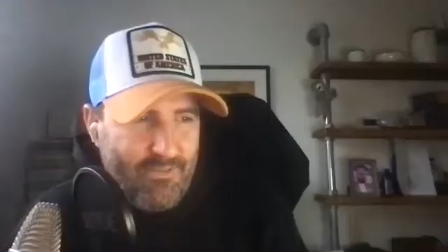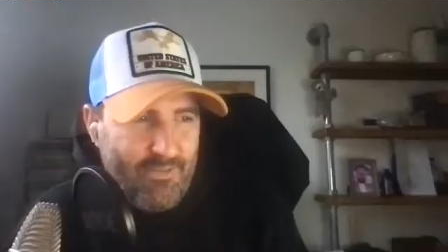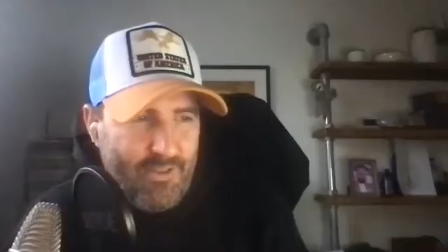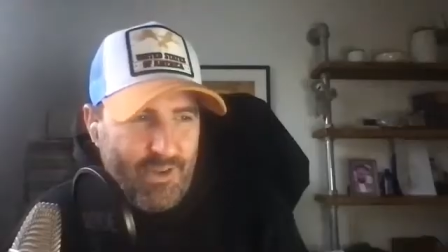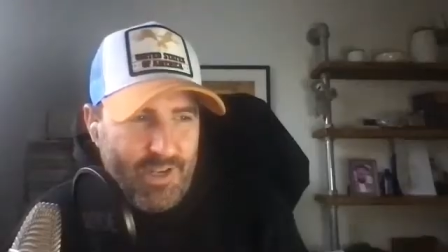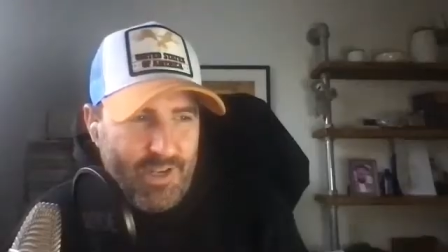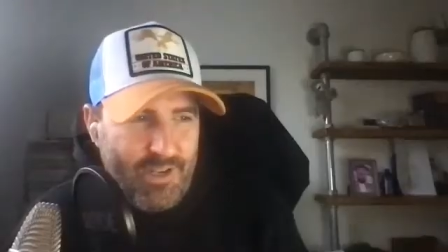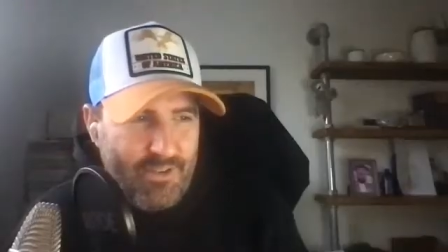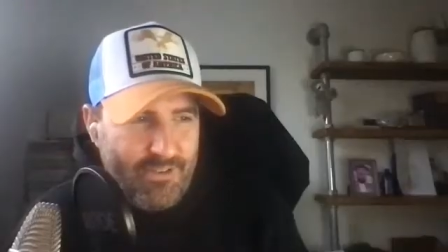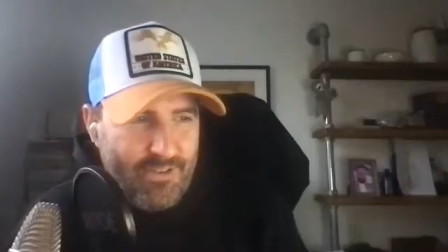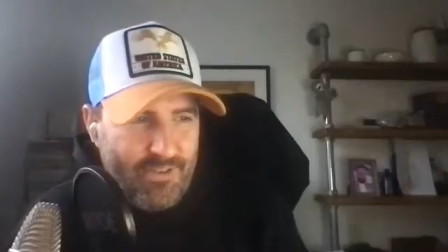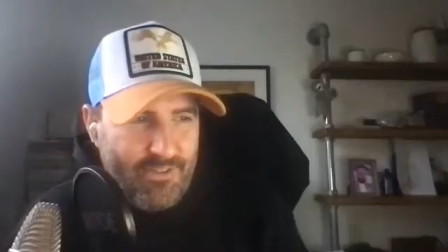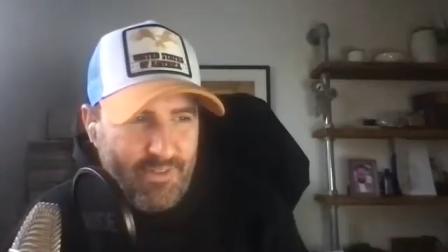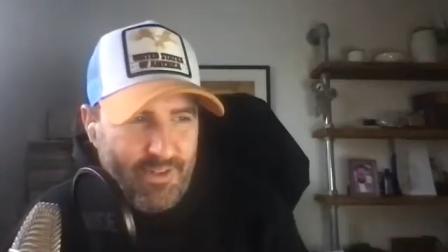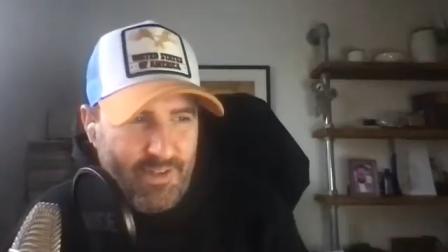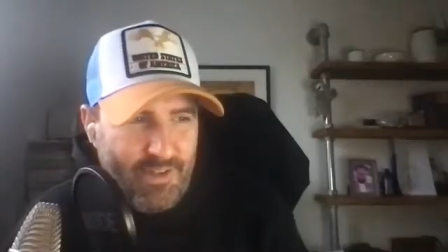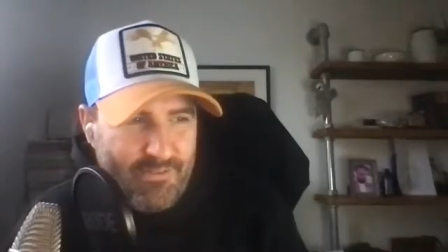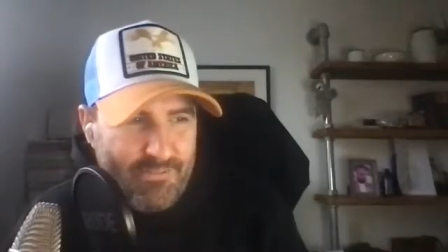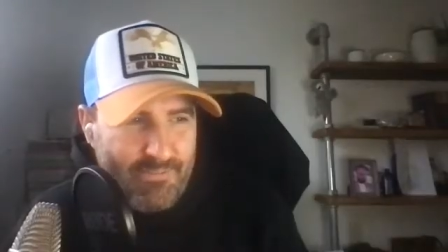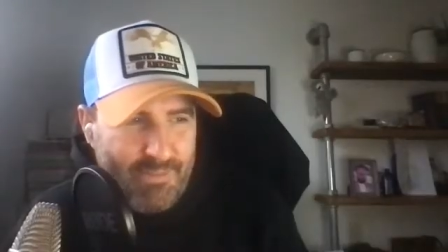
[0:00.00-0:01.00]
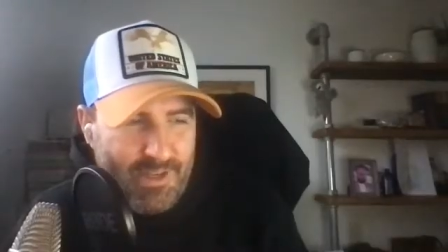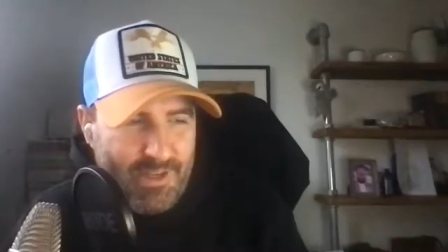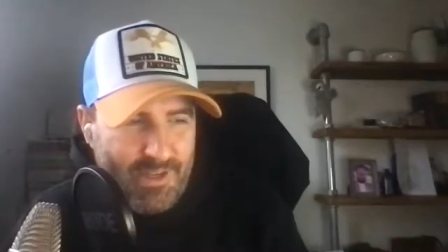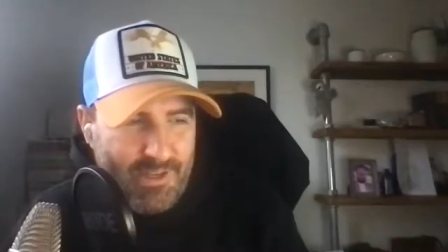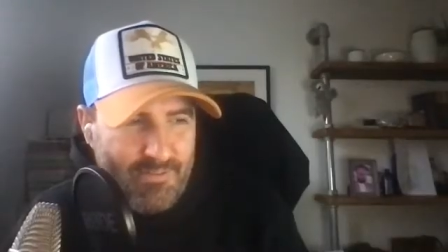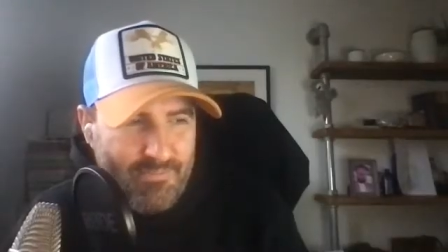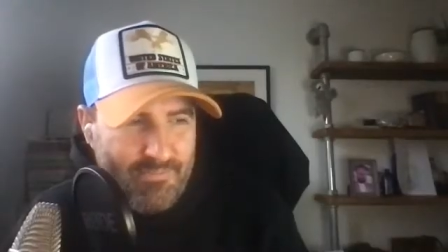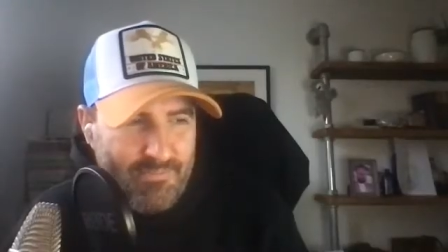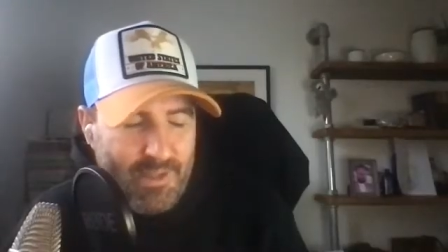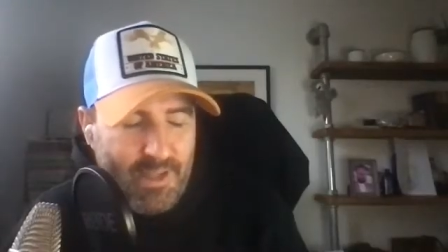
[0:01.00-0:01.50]
this is not financial advice,
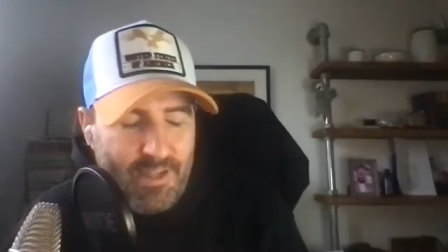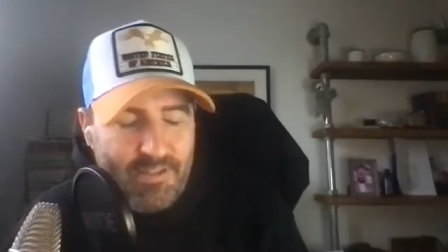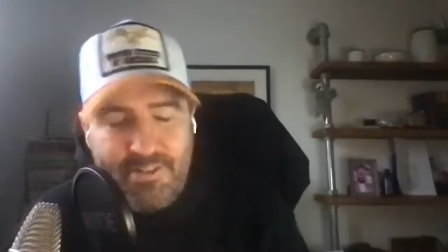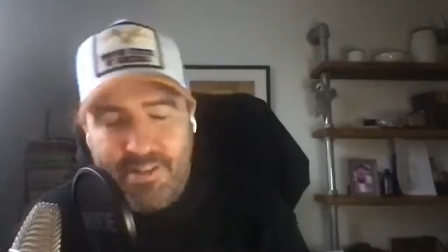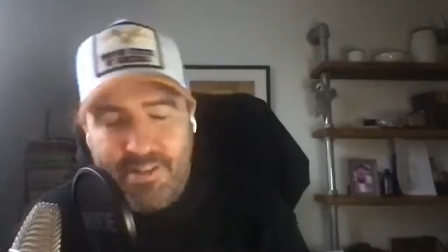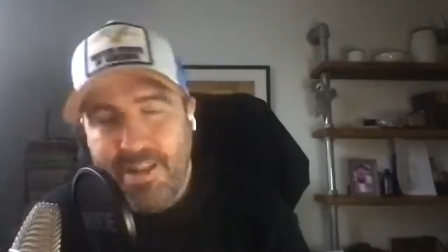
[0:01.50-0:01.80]
man.